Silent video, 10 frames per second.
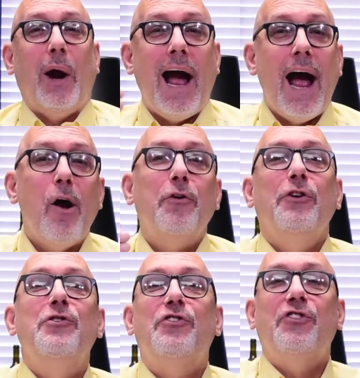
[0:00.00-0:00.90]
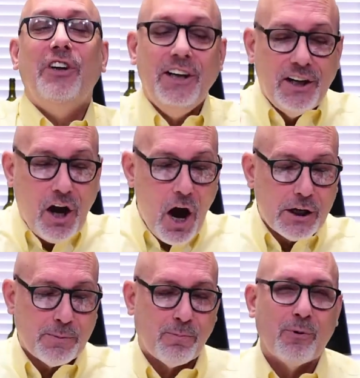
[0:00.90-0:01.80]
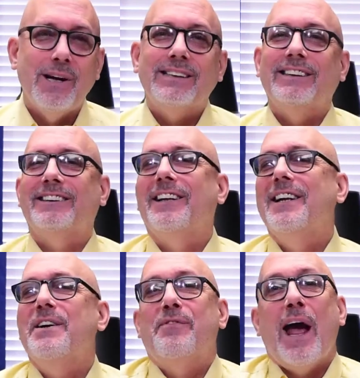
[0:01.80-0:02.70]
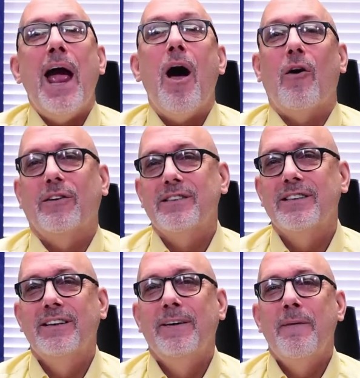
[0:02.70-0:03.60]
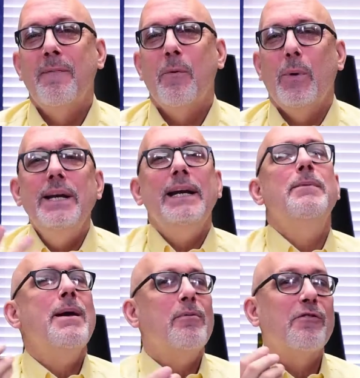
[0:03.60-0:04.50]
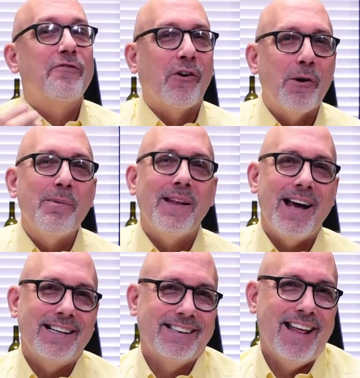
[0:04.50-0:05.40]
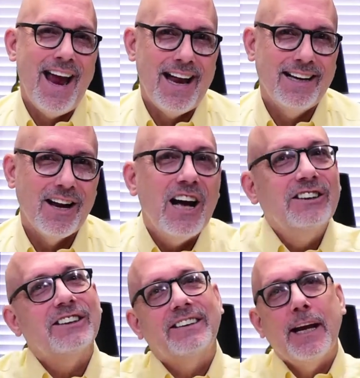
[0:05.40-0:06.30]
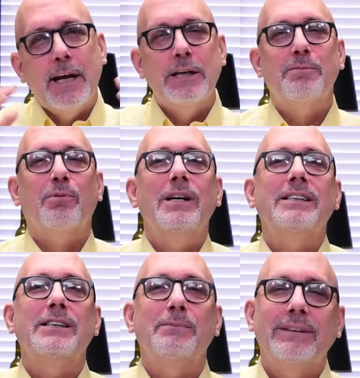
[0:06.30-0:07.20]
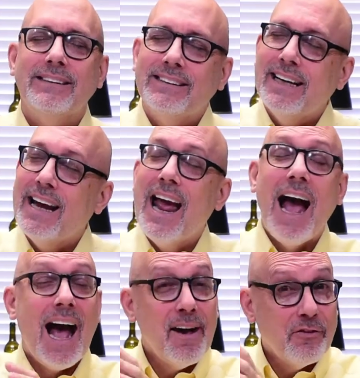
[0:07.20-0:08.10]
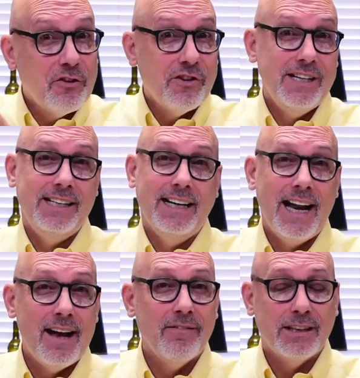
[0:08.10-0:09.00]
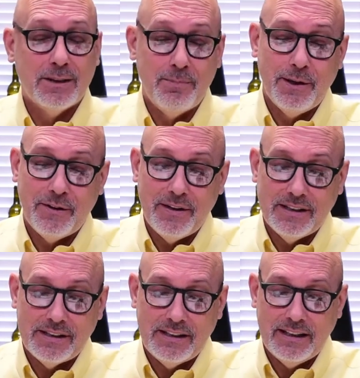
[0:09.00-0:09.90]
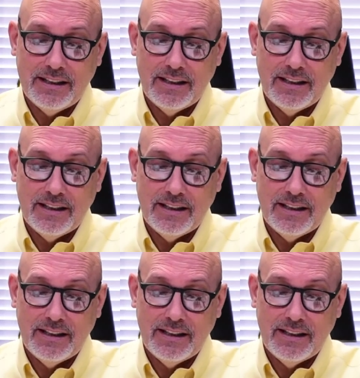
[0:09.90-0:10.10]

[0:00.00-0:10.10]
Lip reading: How do you see God's presence lived out? We need to be able to verbalize that. Not just say He's present, but to say, I've seen it, I've experienced it.